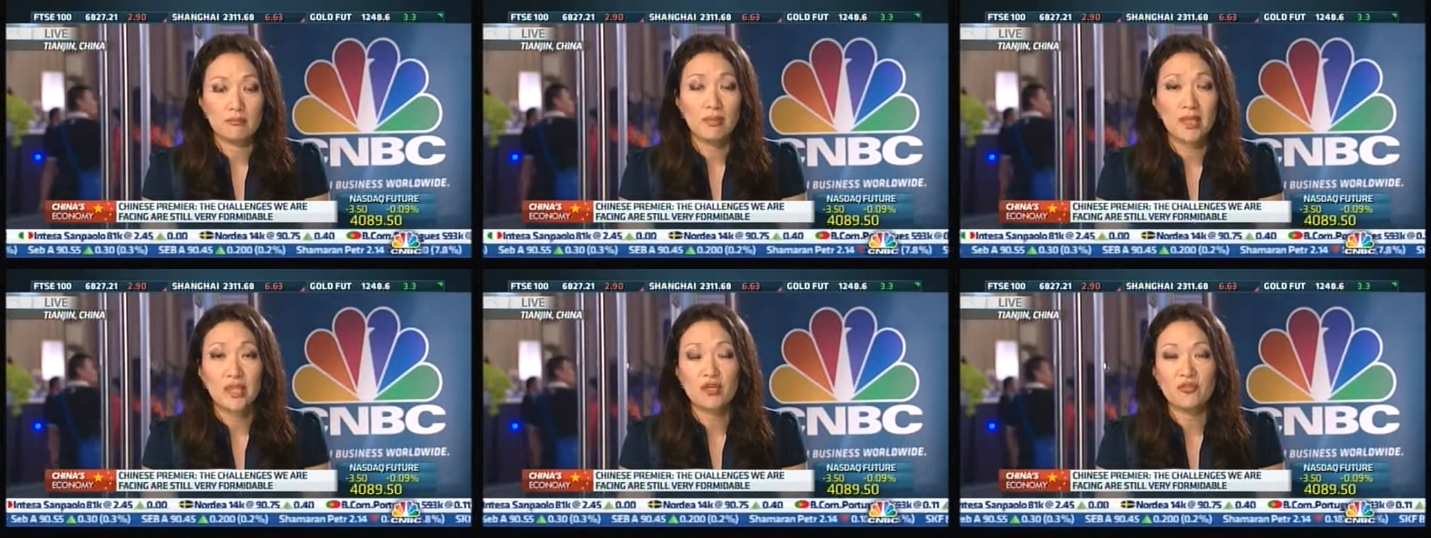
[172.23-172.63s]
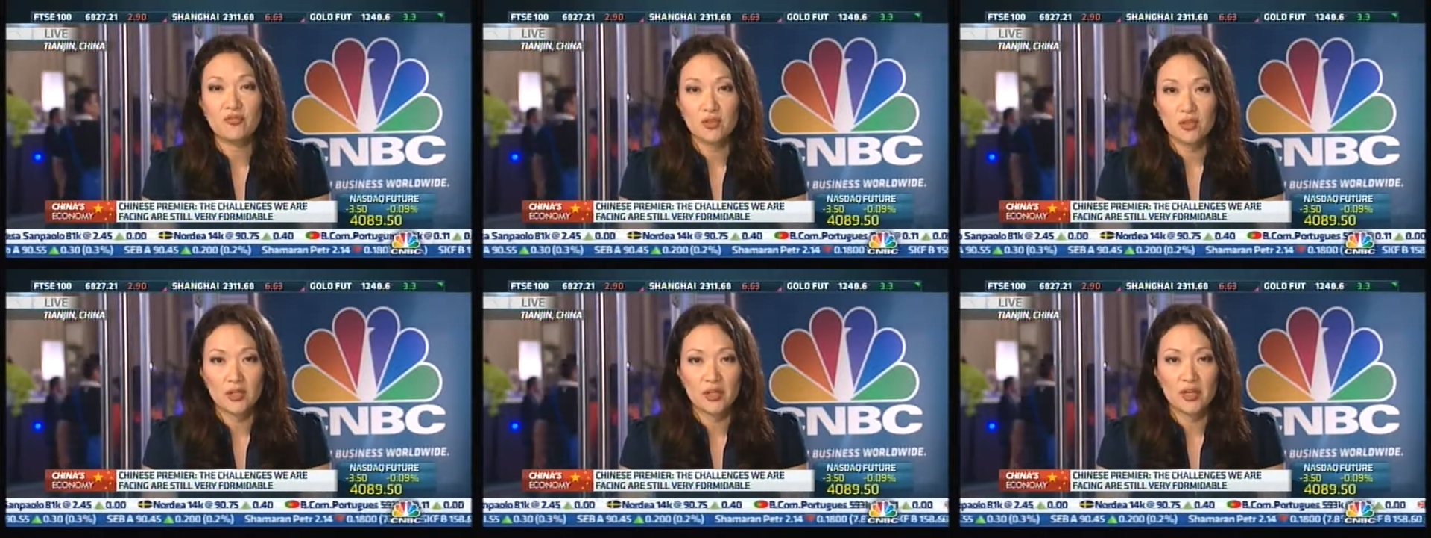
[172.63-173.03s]

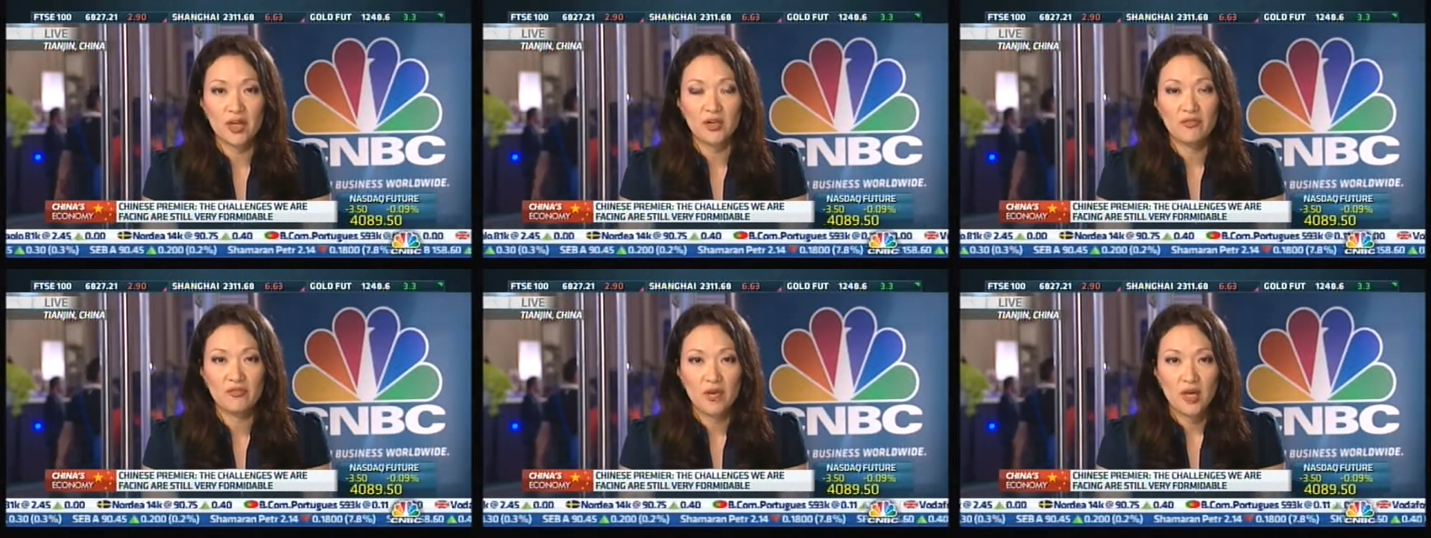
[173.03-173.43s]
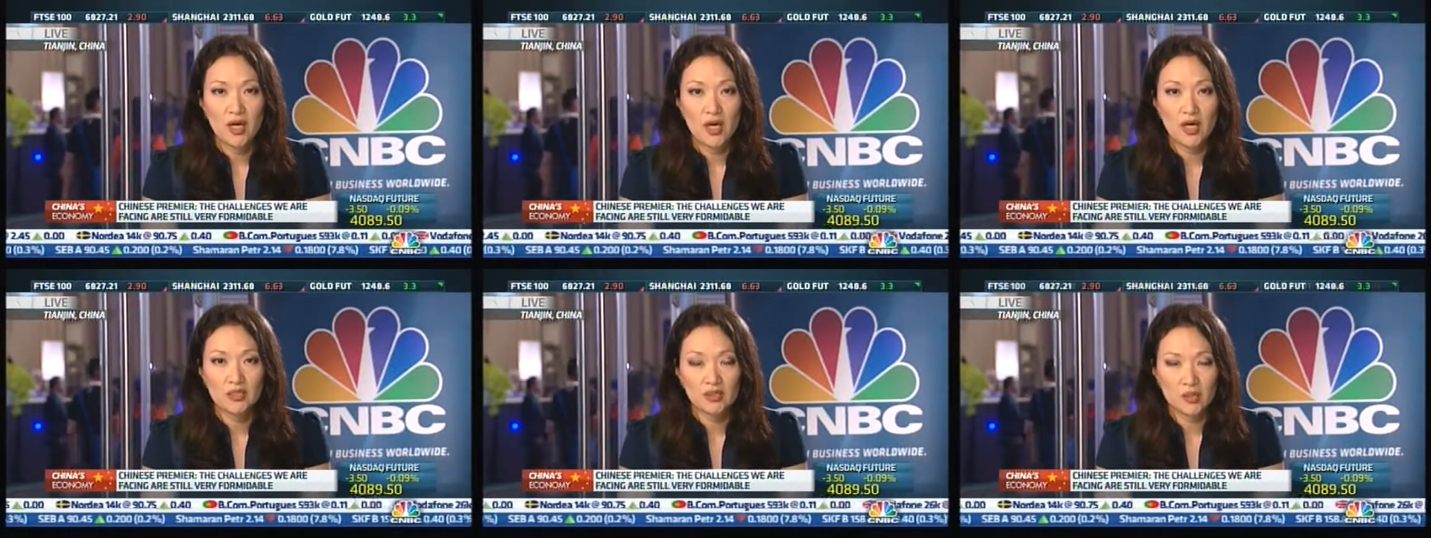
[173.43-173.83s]
meaningful enough
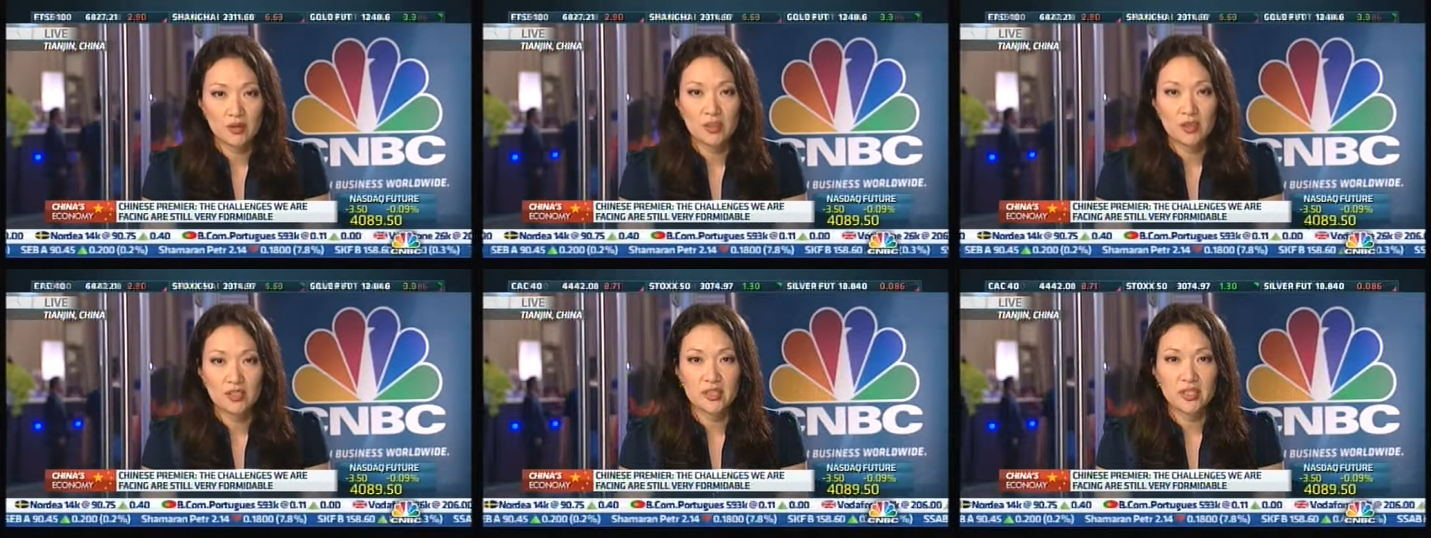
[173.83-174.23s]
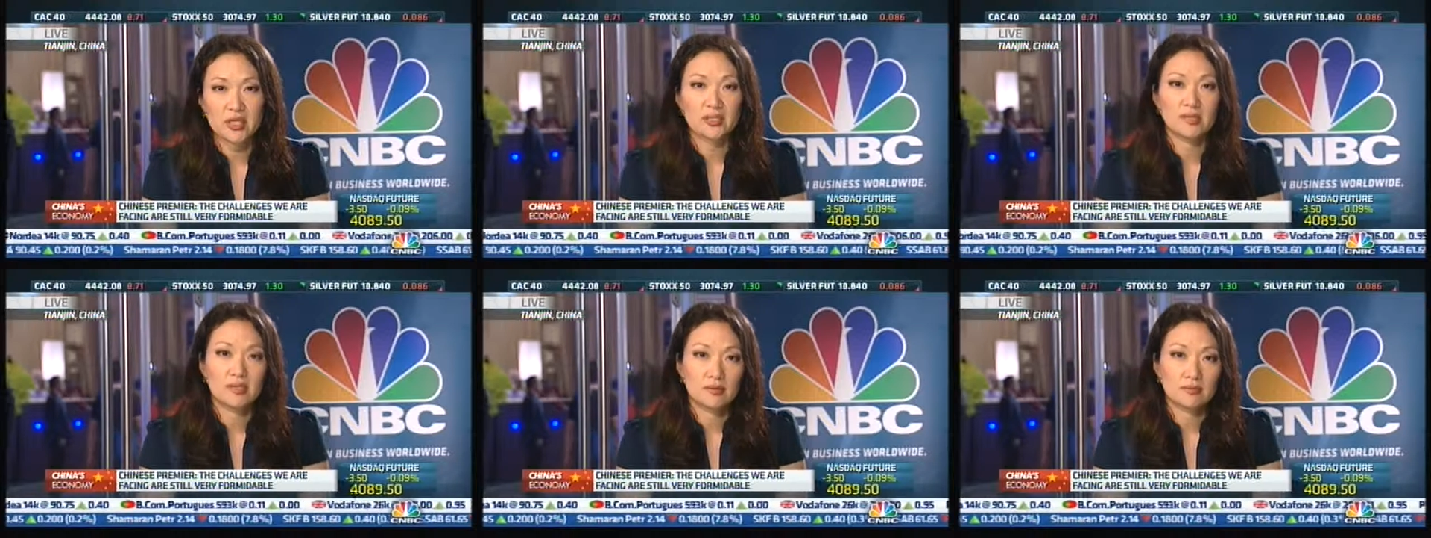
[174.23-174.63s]
uh, to their
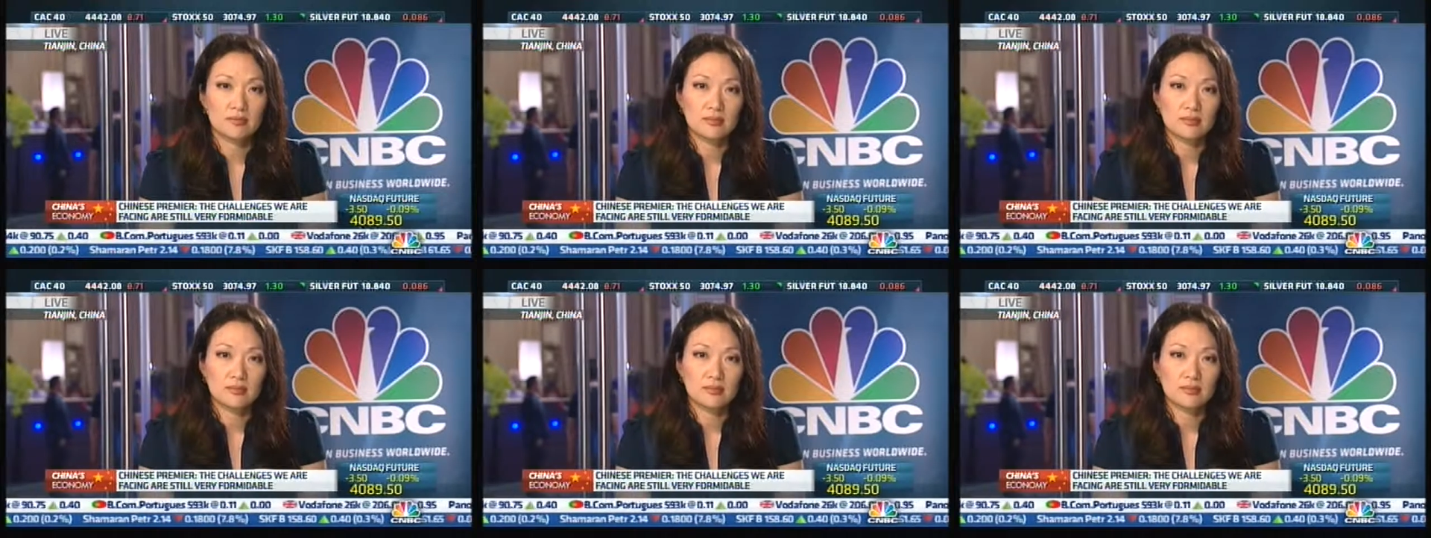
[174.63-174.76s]
taste.